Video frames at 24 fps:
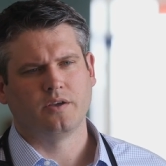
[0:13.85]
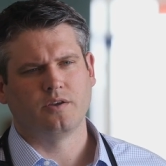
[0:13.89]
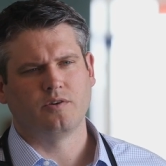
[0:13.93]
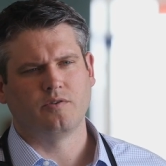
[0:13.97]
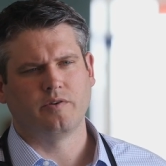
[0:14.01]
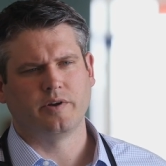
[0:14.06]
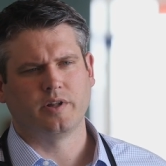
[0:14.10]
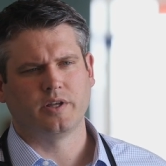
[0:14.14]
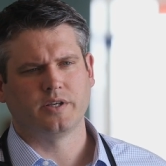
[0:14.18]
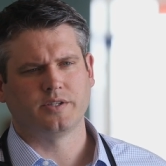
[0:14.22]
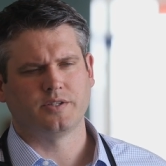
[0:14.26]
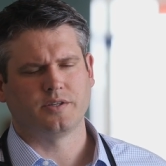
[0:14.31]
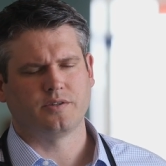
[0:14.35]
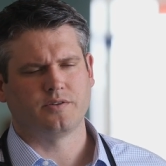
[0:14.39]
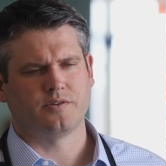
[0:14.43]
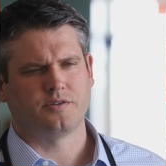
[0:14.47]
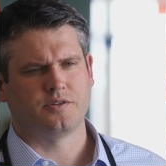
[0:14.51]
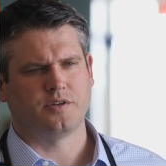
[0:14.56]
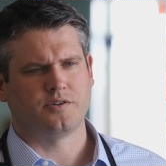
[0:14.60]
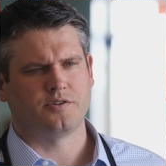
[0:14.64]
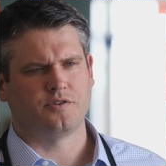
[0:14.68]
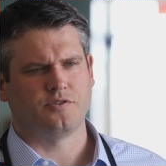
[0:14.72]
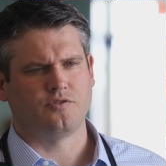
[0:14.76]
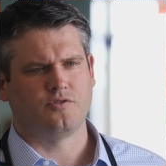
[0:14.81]
you realize that there's
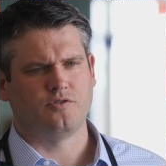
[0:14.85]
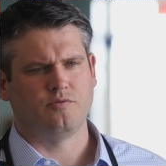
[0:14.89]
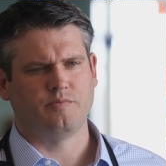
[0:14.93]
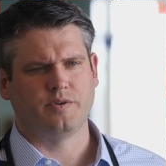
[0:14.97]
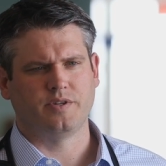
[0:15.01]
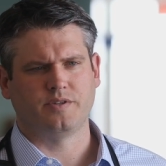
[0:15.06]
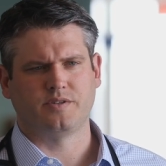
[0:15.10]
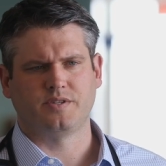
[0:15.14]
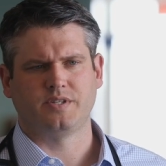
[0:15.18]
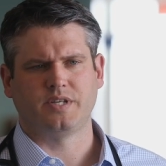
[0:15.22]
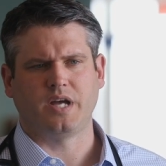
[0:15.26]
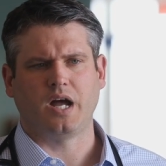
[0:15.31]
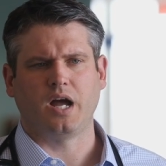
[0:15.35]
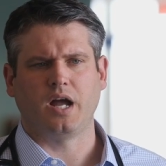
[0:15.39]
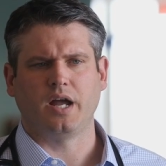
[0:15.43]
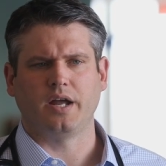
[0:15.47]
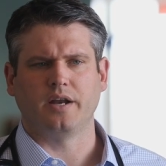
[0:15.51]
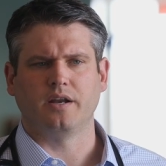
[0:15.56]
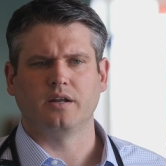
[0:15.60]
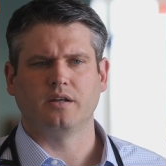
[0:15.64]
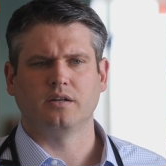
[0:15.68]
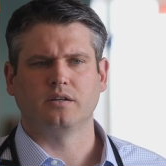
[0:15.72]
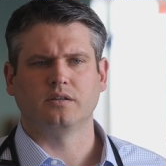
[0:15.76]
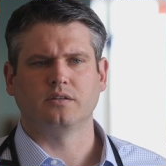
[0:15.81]
such a human
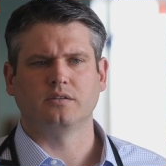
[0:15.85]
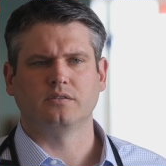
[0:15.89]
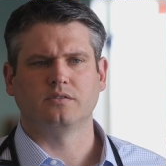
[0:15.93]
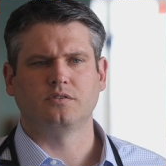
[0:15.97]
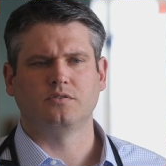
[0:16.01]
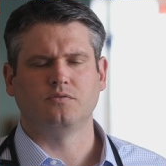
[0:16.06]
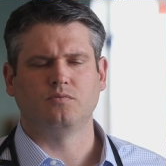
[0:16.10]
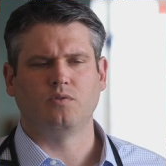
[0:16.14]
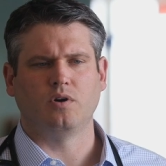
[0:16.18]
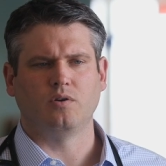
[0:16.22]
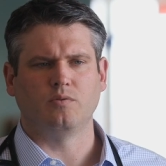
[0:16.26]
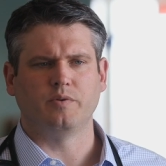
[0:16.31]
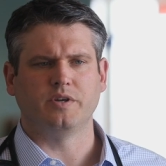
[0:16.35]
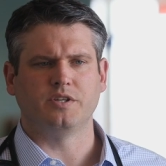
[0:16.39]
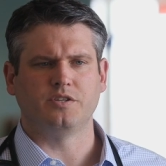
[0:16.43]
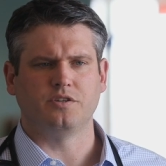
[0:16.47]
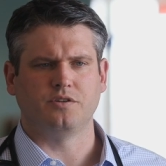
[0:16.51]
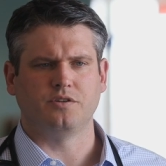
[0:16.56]
side to what we